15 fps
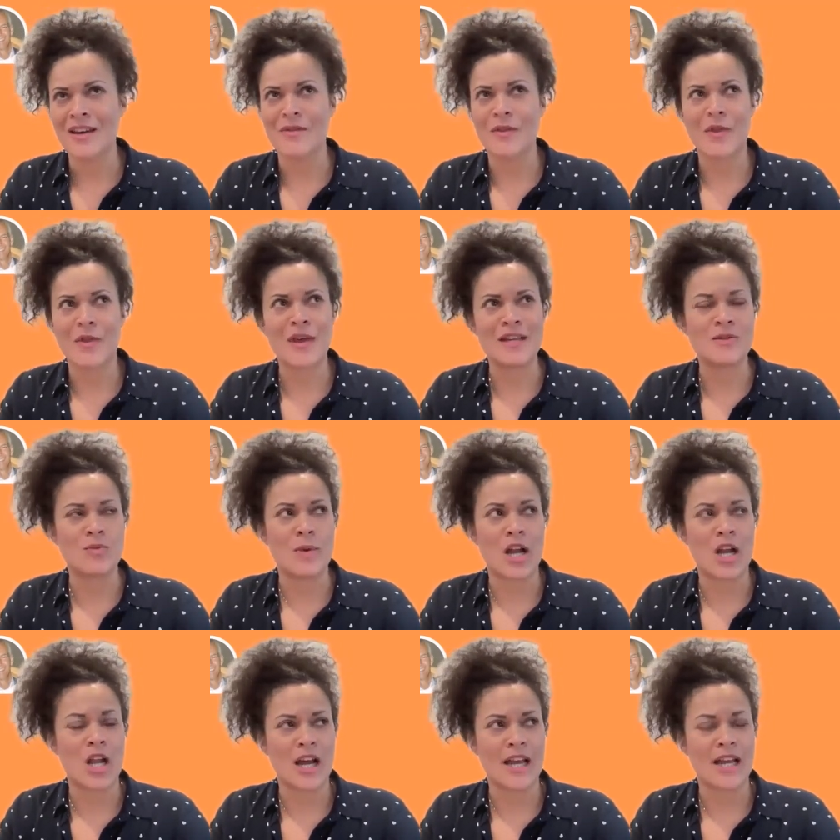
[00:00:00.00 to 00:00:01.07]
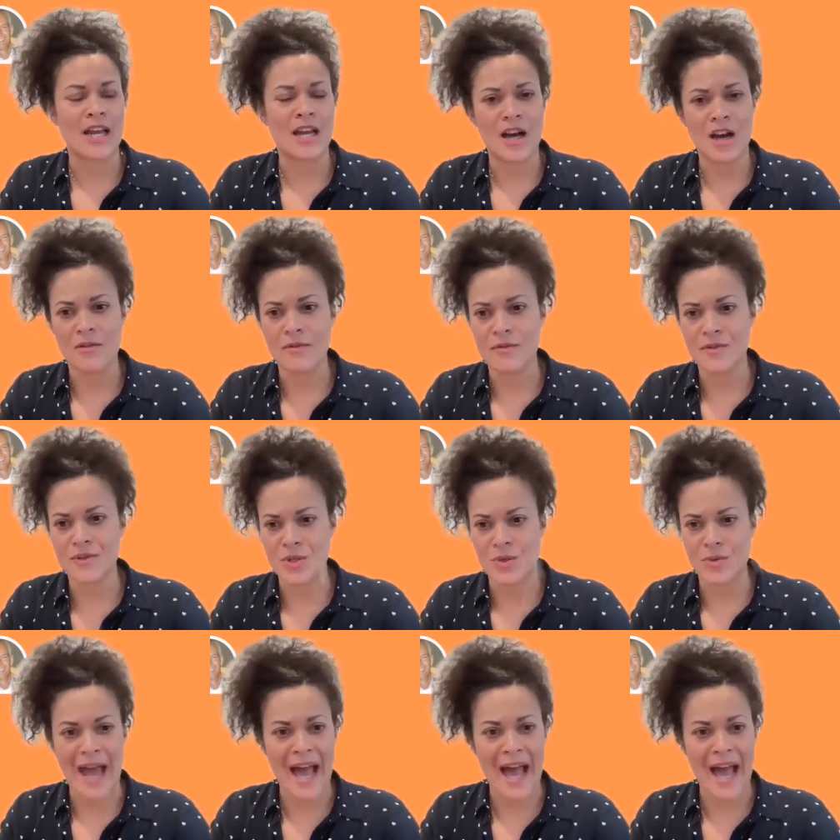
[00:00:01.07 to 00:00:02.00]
the things we are lucky enough to